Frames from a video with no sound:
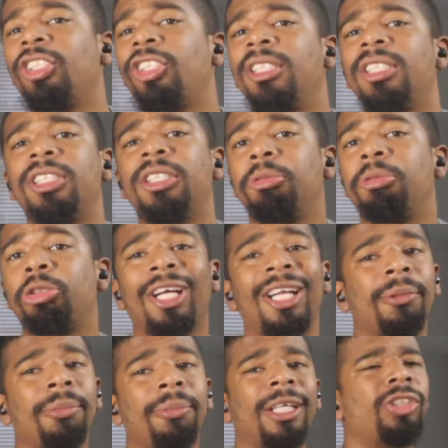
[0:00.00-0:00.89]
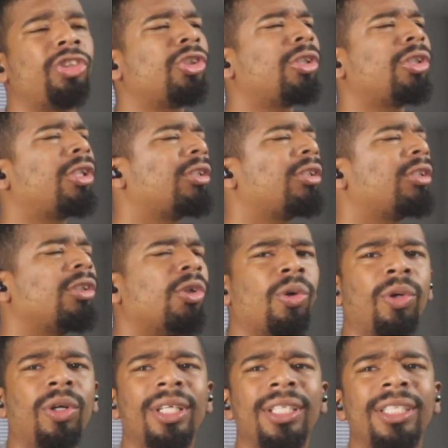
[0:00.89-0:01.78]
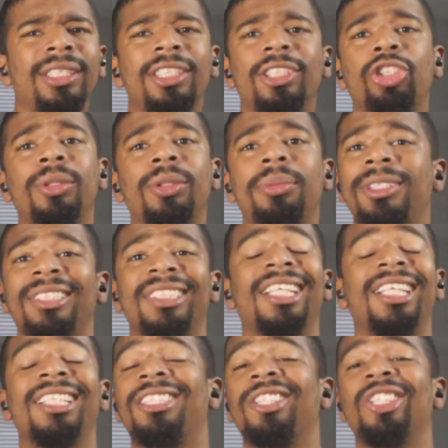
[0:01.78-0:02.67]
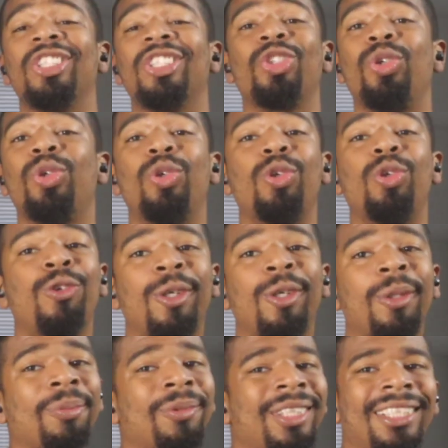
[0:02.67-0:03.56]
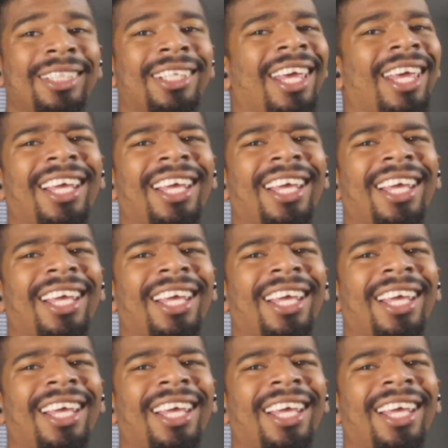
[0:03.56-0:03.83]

you can subscribe to Patreon or in the description section there's a Google form link.